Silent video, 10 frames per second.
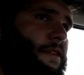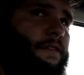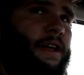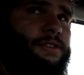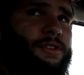
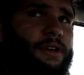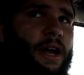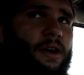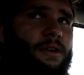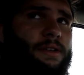adventure
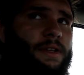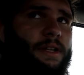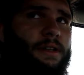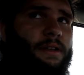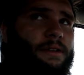out
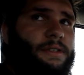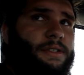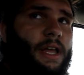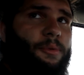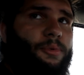in
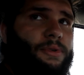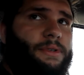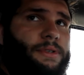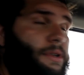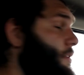Staples,